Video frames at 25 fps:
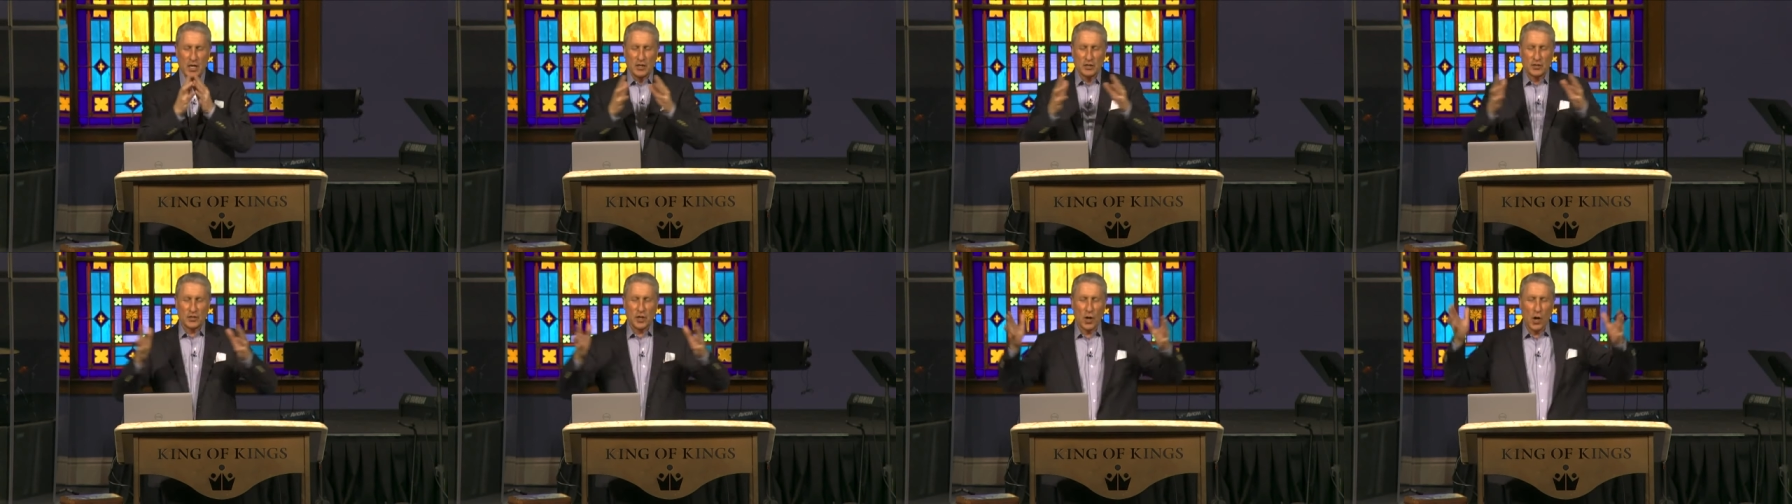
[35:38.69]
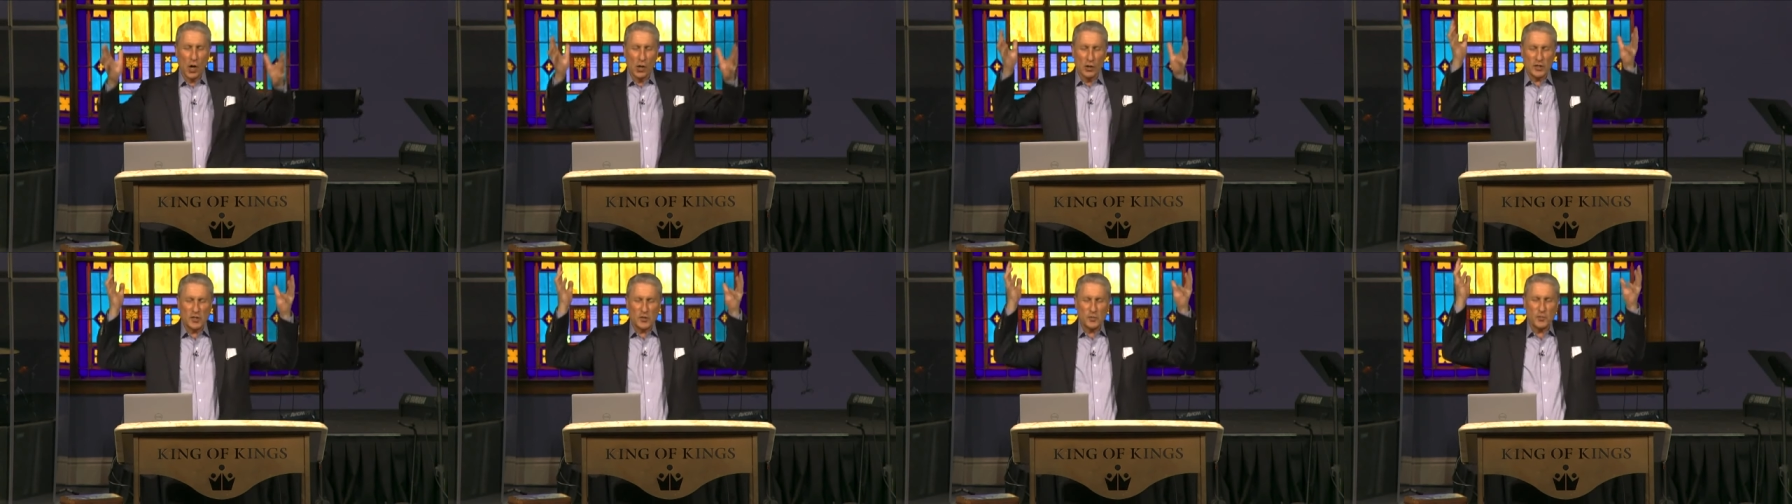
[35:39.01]
So,
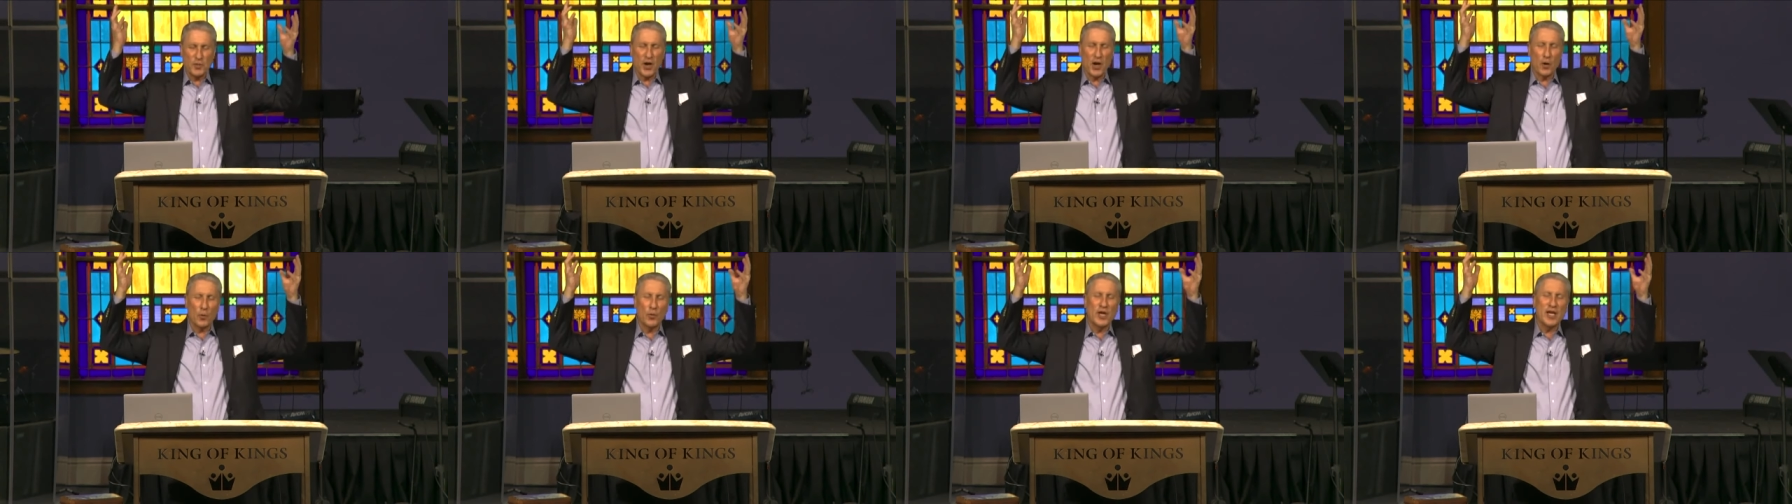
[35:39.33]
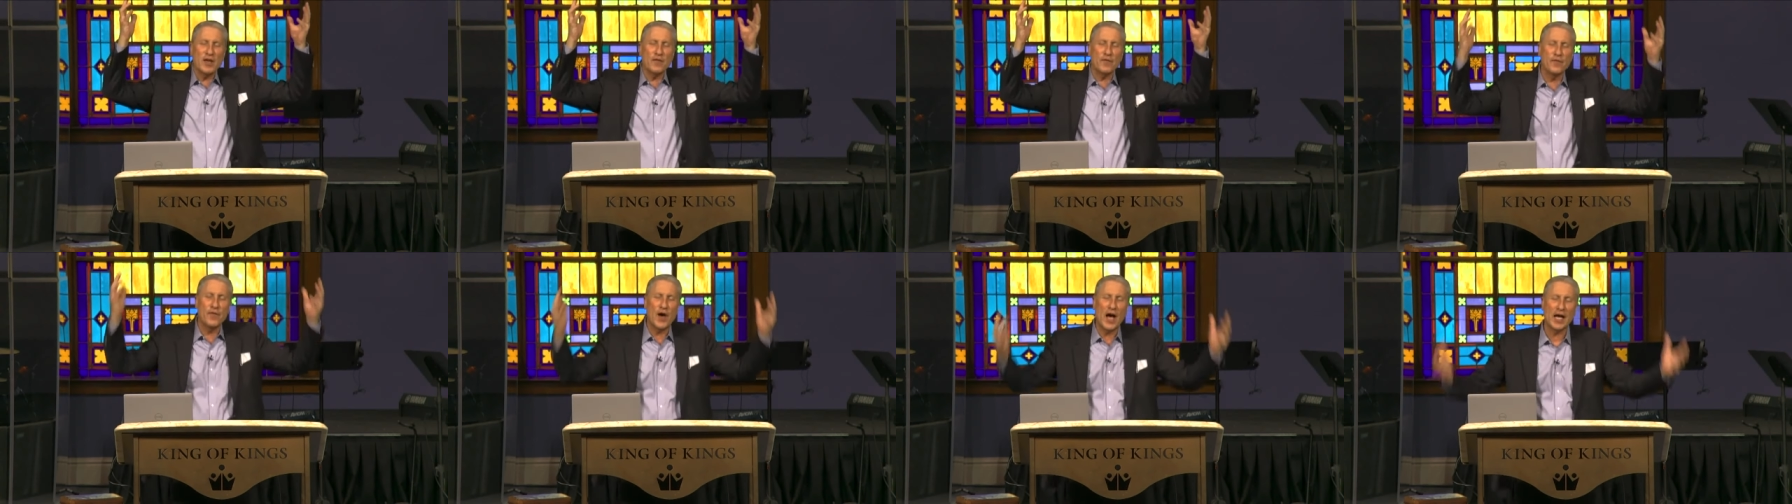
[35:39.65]
Holy Spirit,
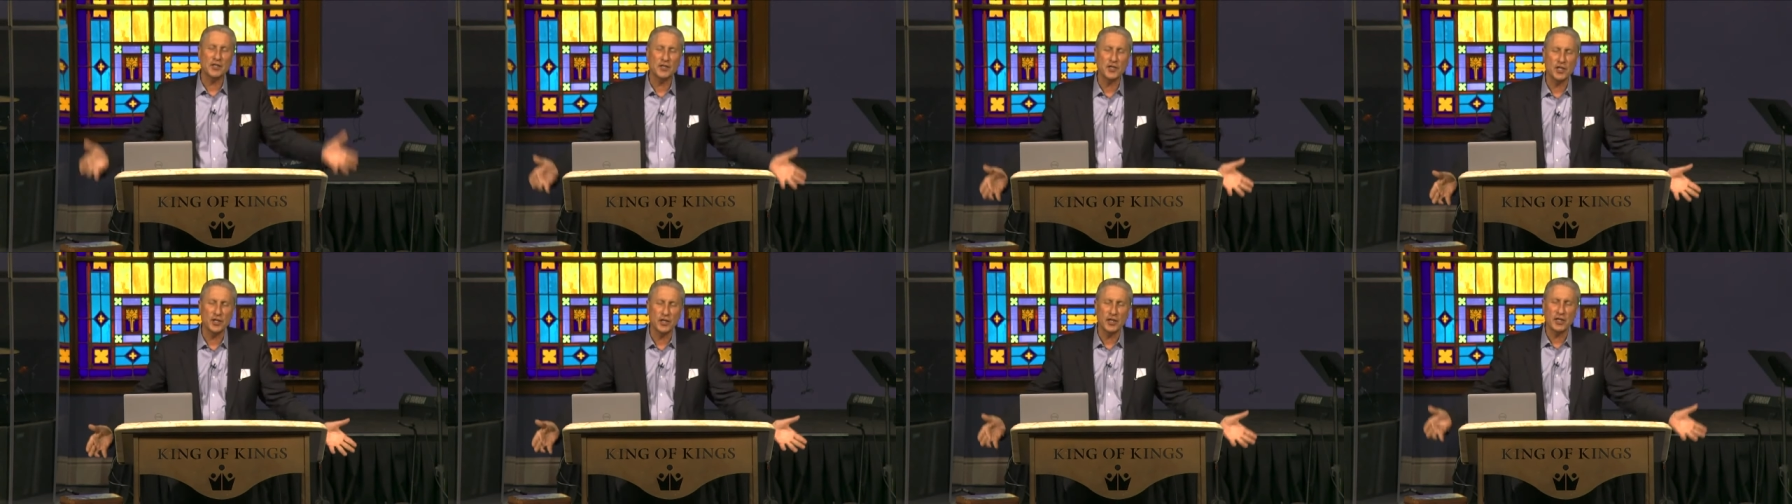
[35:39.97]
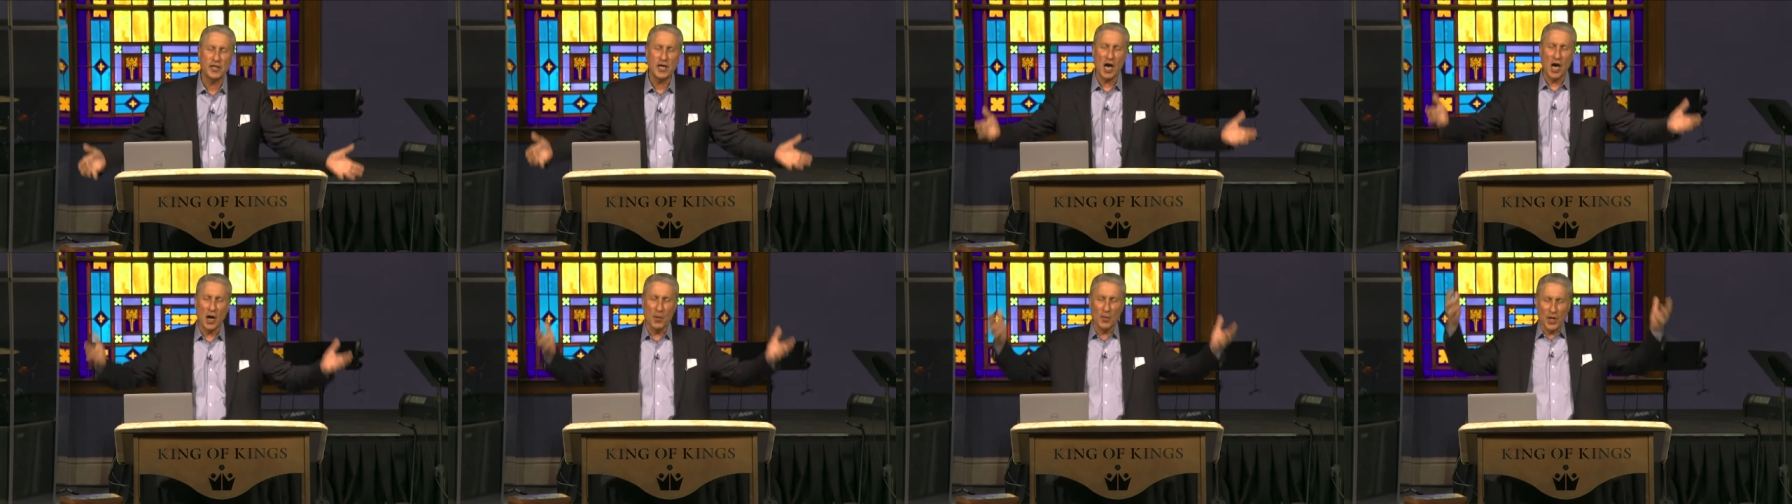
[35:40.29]
we invite you to
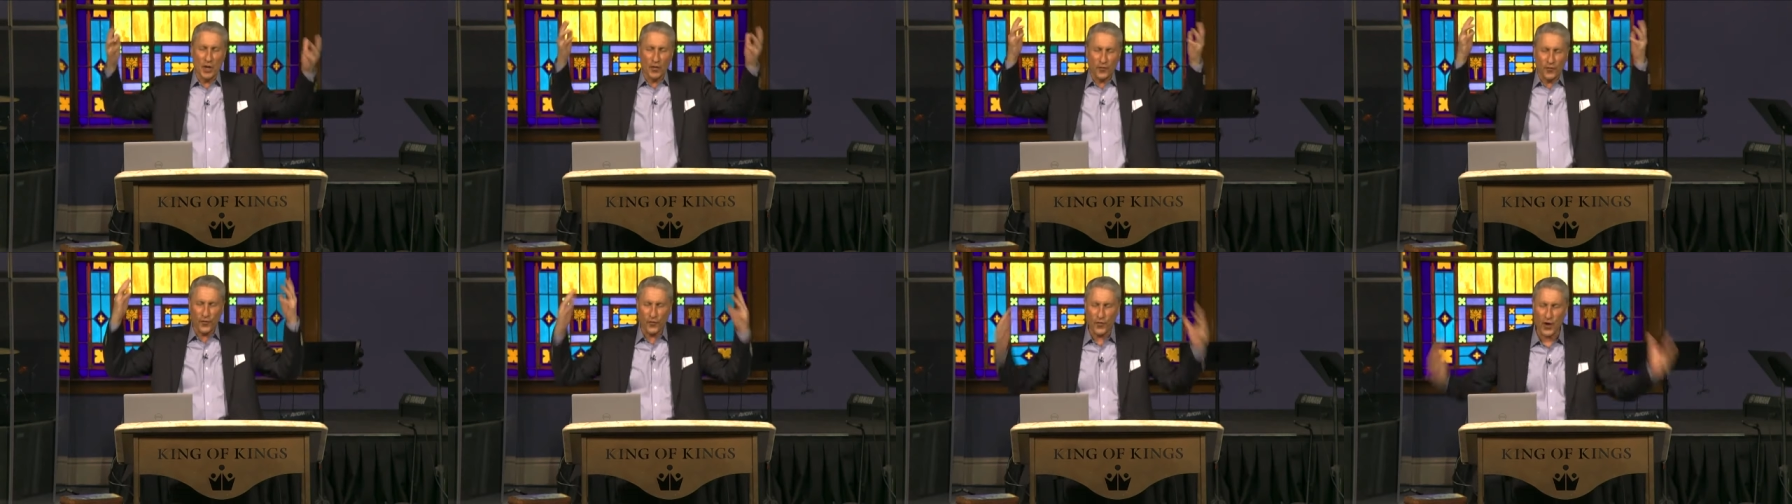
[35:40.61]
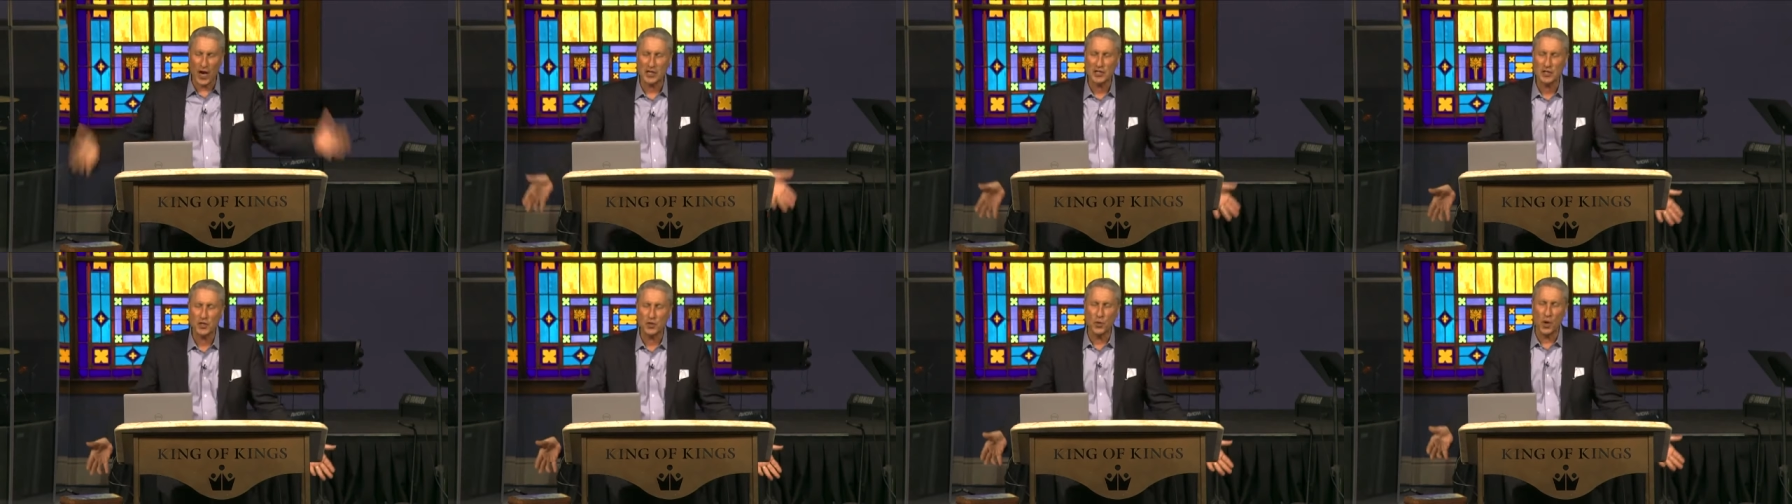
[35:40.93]
come in a
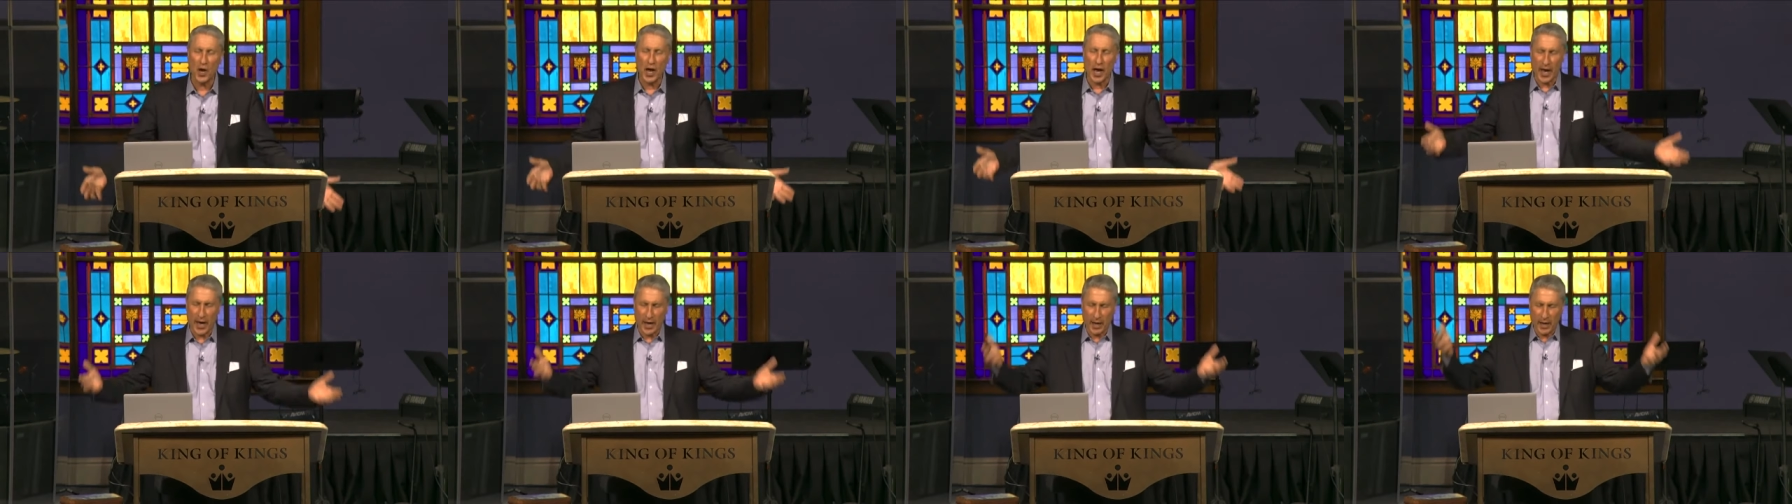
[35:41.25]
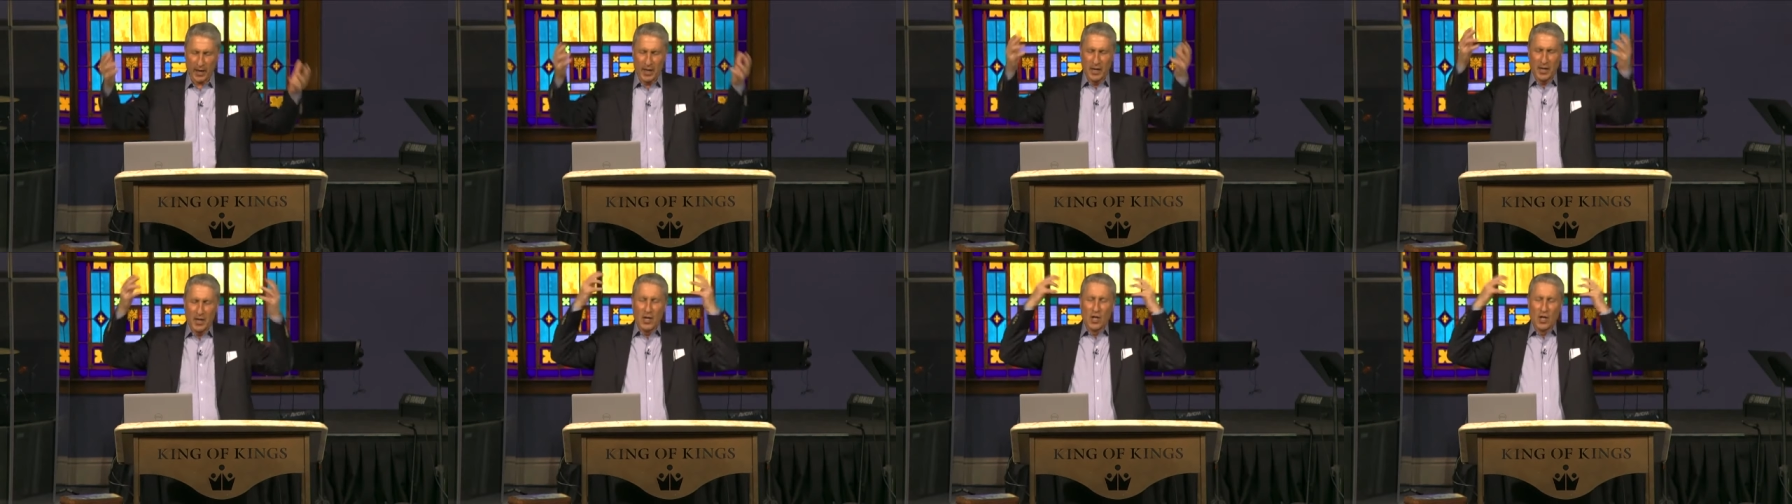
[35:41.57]
fresh way.